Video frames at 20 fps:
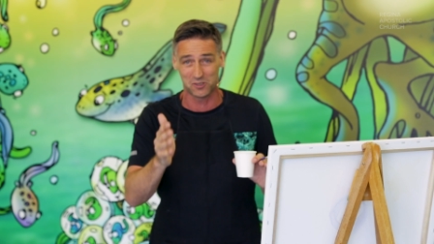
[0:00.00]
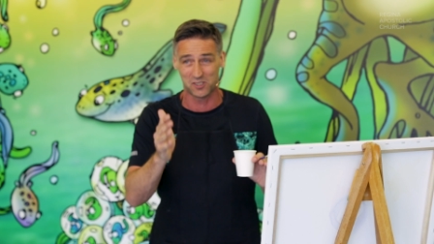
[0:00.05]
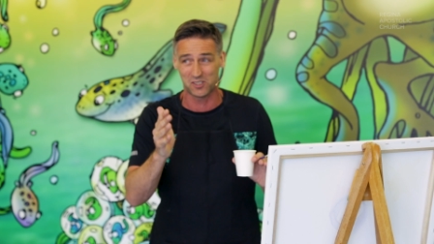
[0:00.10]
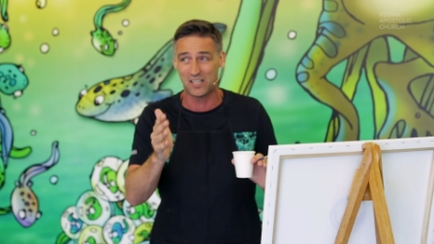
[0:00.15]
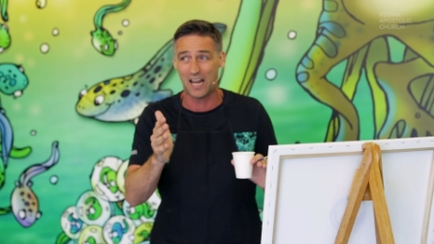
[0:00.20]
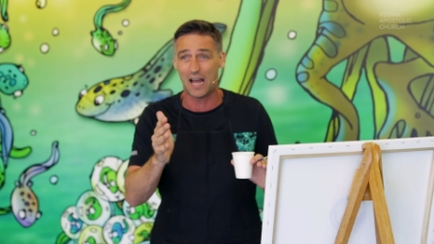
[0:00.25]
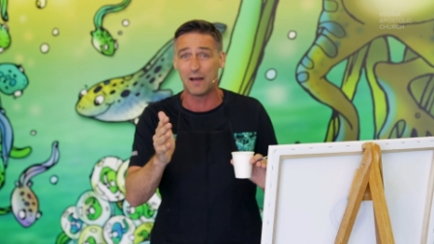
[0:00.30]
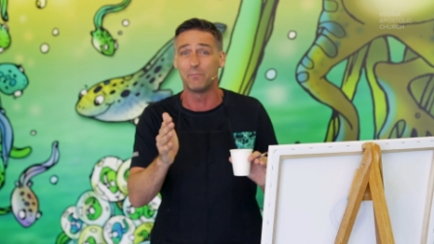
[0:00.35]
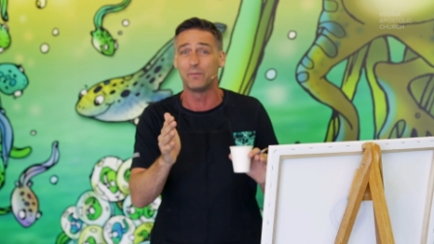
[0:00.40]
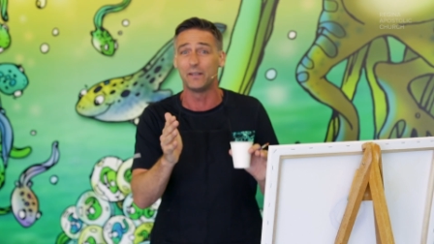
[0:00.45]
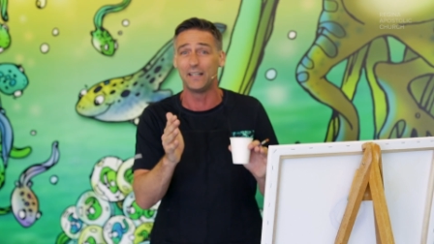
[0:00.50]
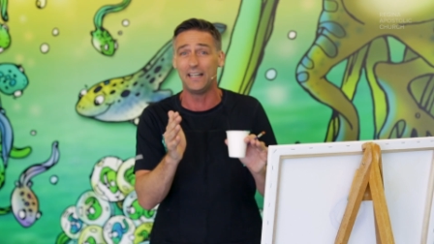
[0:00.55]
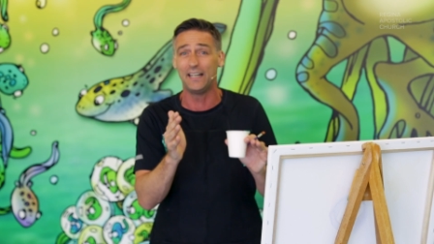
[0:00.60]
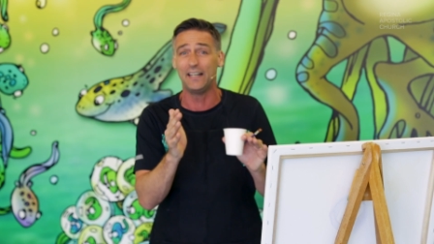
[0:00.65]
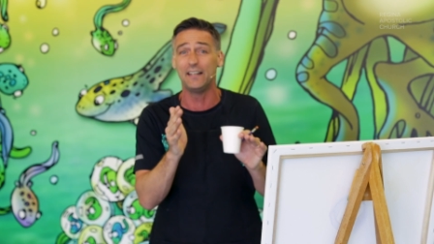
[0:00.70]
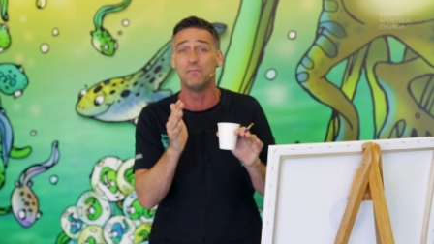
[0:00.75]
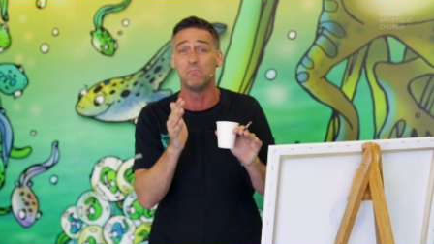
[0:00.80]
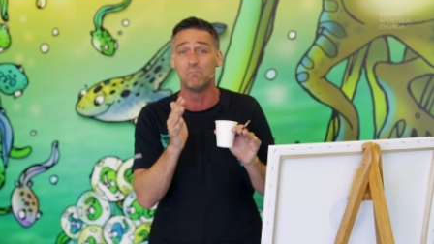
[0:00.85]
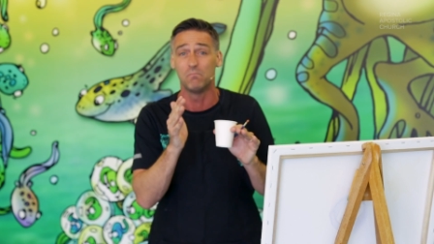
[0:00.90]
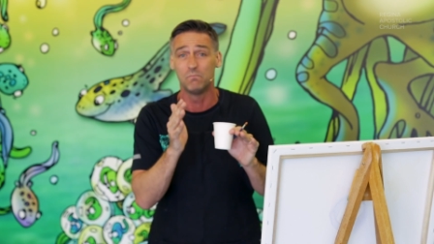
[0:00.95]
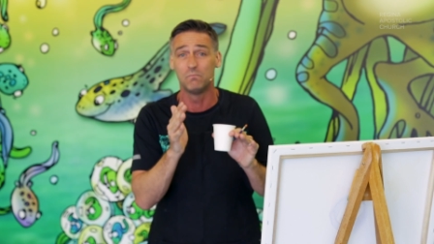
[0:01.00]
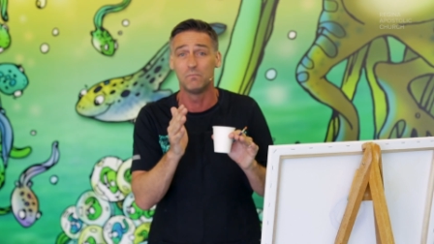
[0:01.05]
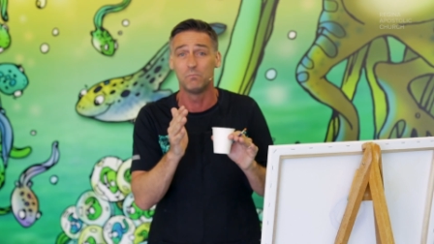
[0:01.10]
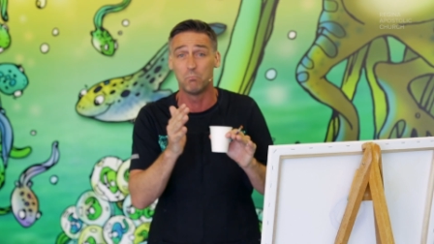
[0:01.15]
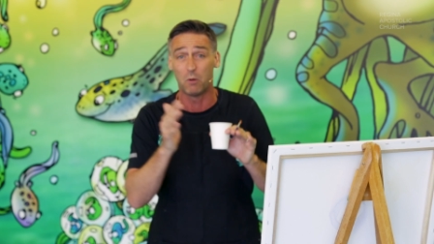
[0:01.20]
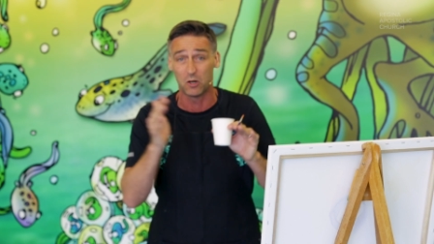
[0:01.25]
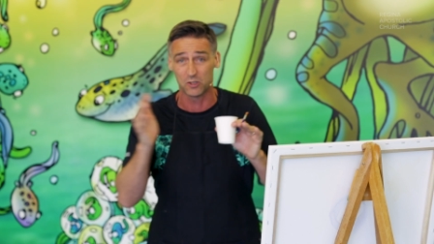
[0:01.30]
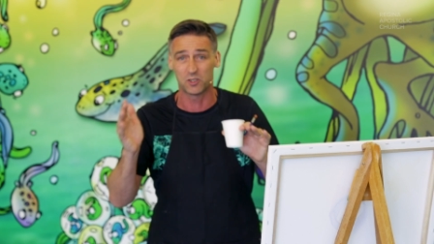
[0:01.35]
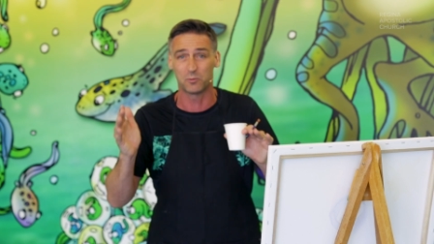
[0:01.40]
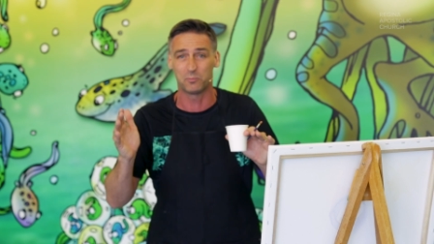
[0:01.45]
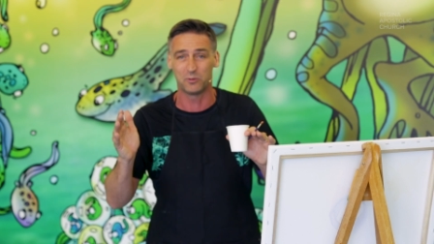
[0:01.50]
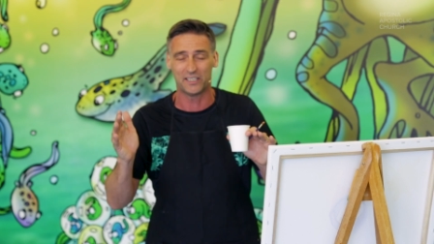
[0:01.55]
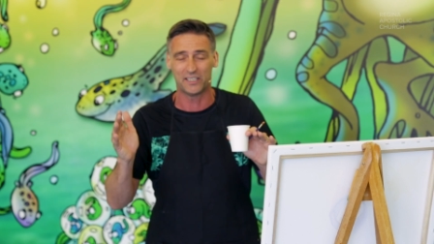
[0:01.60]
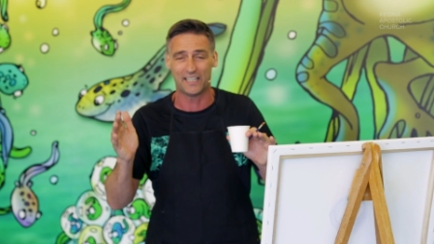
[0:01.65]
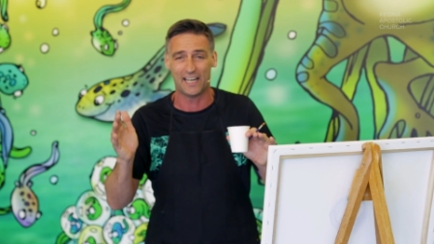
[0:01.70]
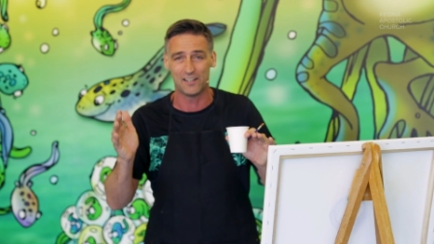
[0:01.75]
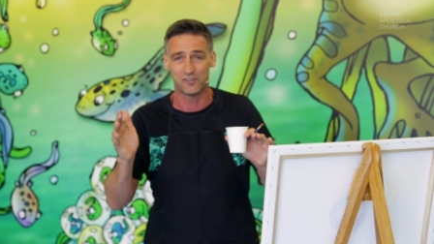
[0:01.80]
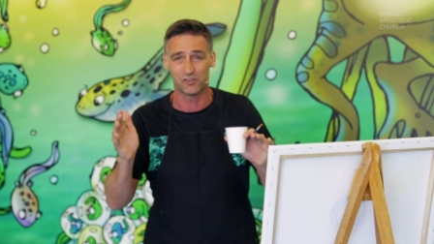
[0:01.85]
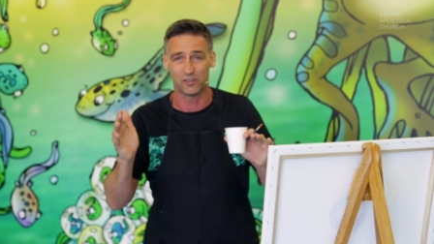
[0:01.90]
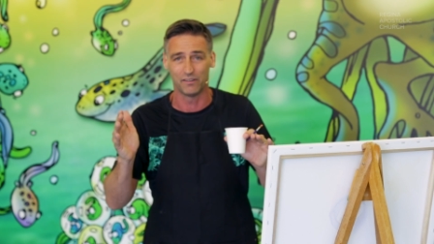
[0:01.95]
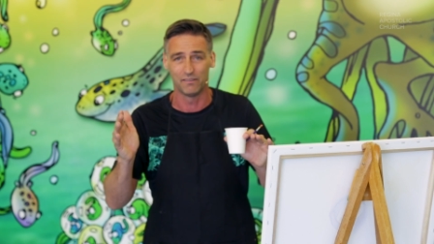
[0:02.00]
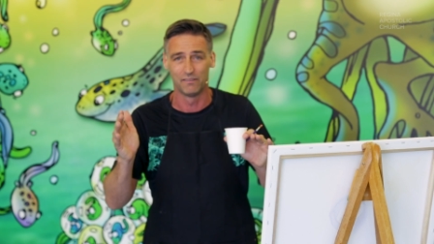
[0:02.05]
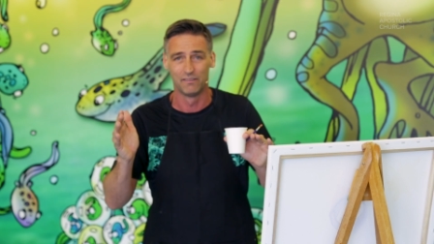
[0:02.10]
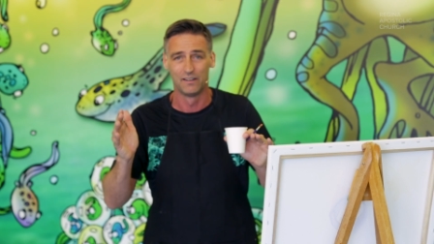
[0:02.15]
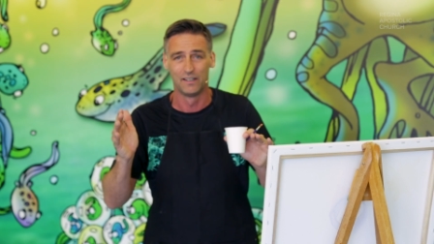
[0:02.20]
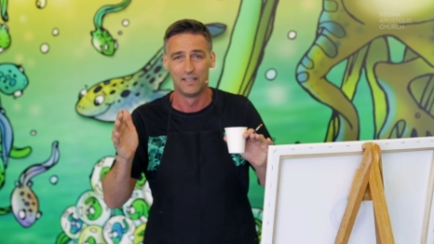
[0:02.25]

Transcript: step in multiplication.